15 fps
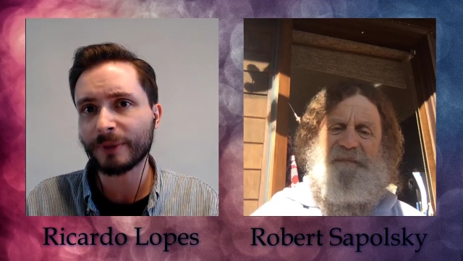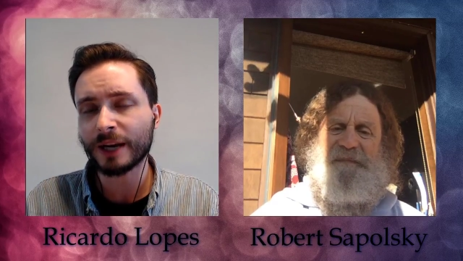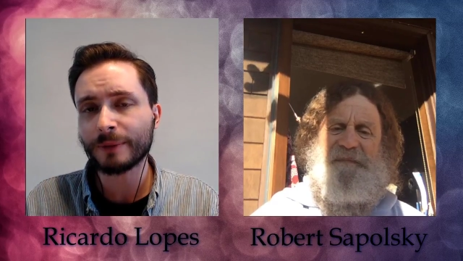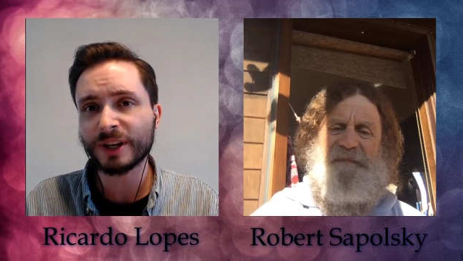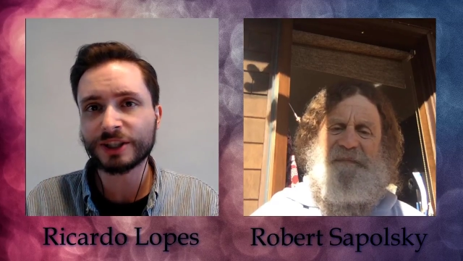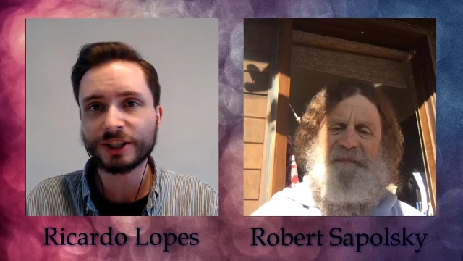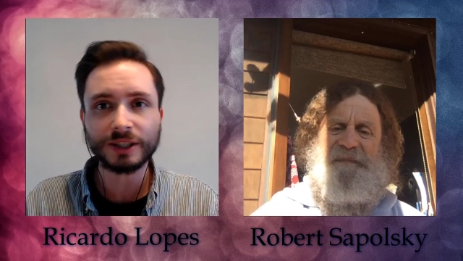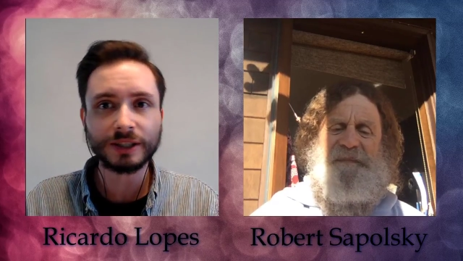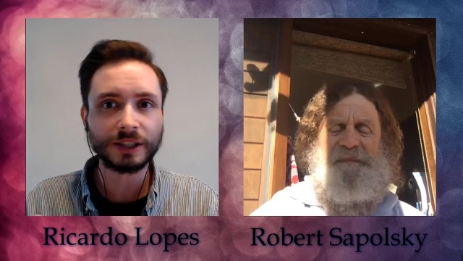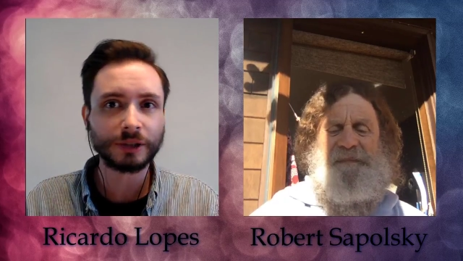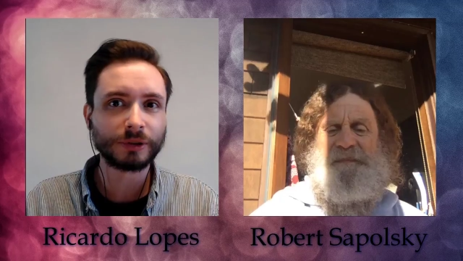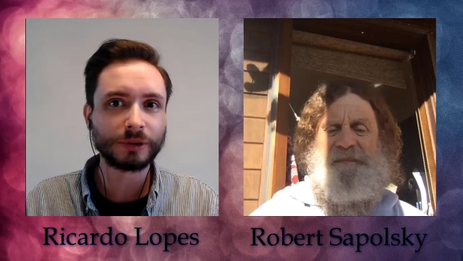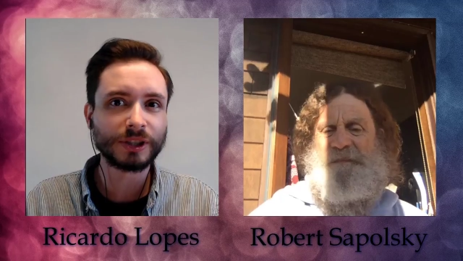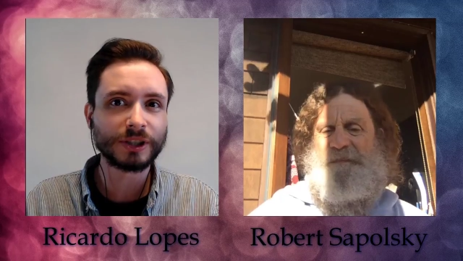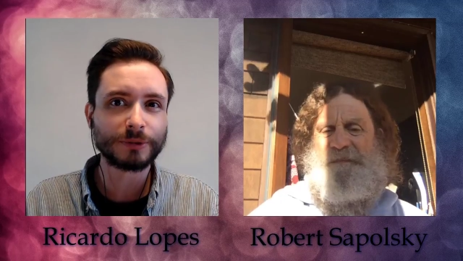Speaker 1: I'm, I'm
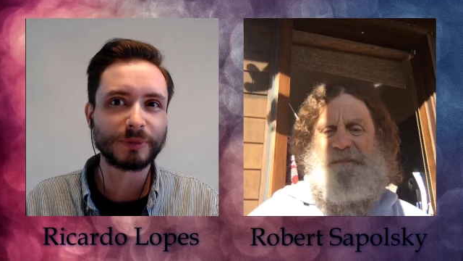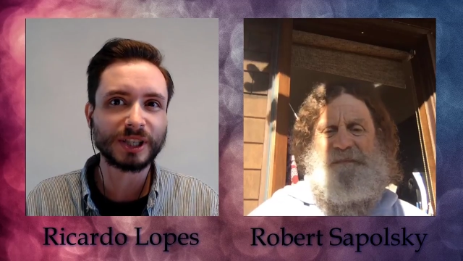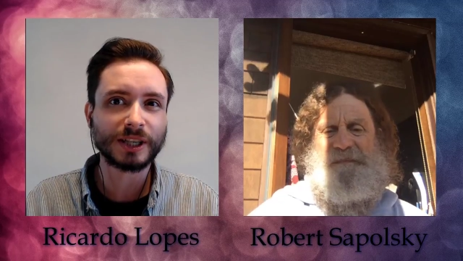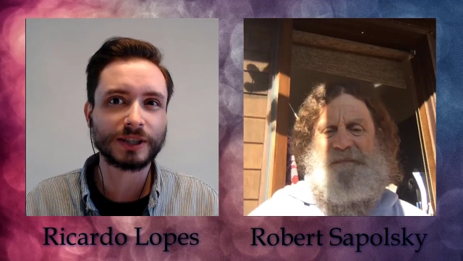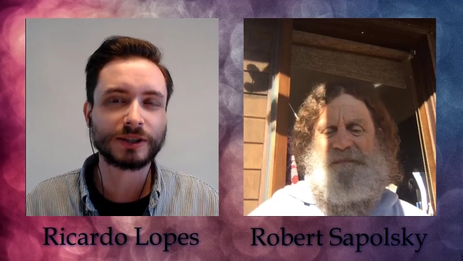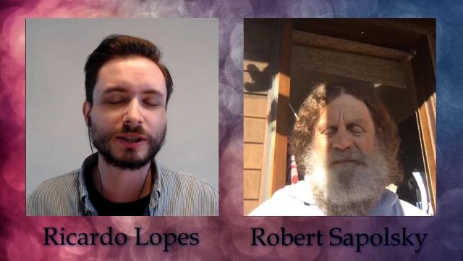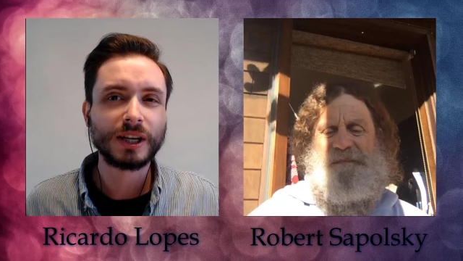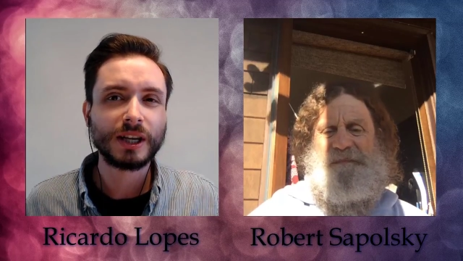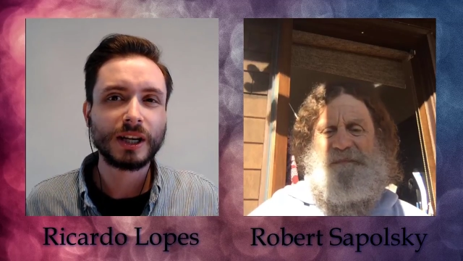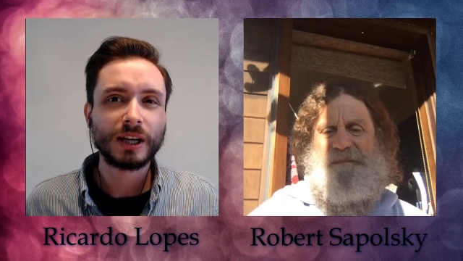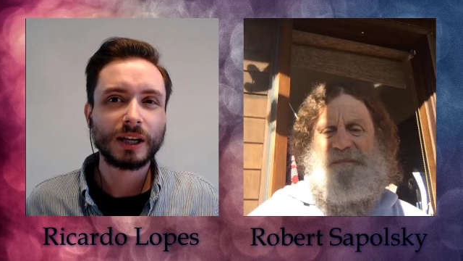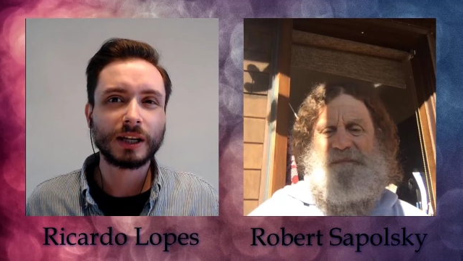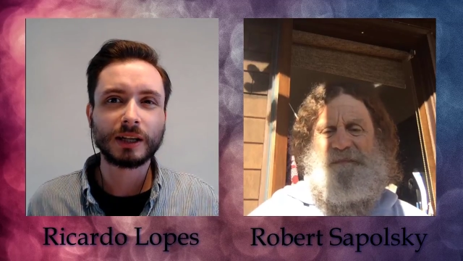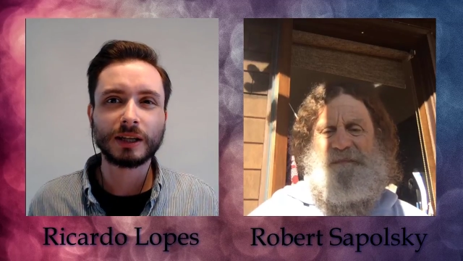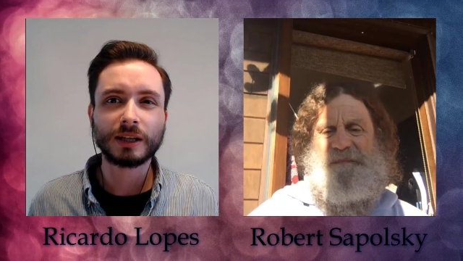asking you this because
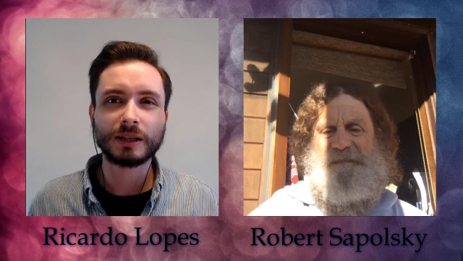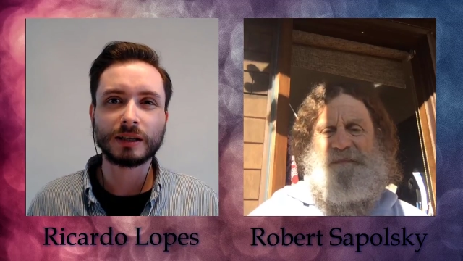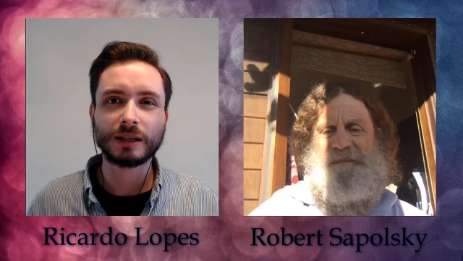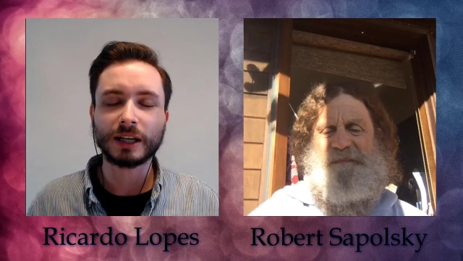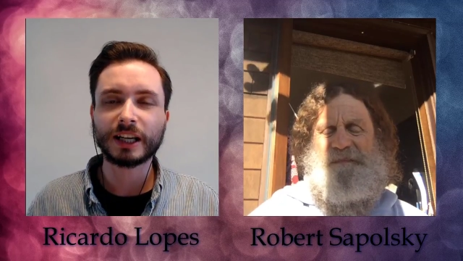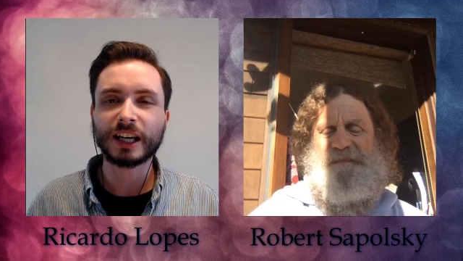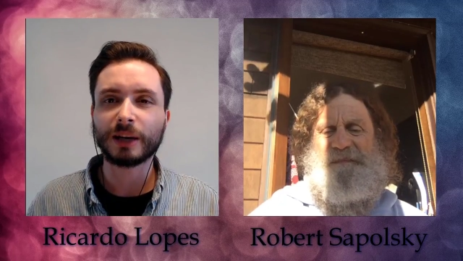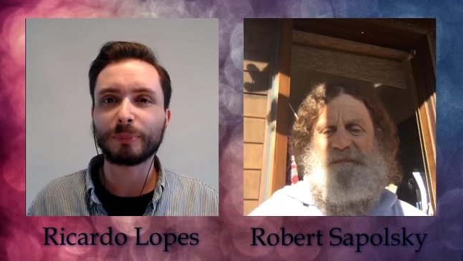uh,